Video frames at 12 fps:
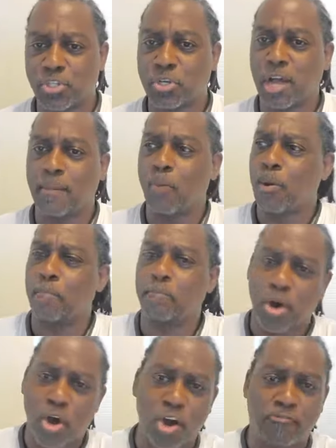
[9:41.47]
you come up with
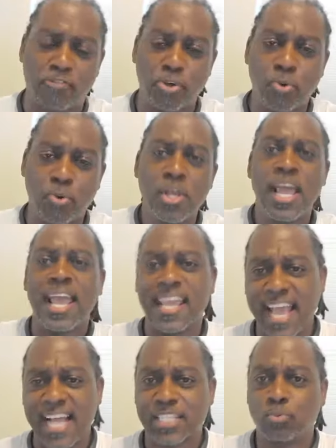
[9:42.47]
bird flu, and
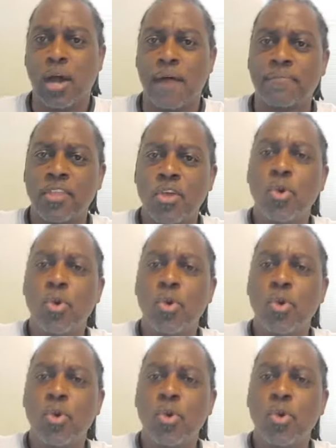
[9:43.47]
guess what?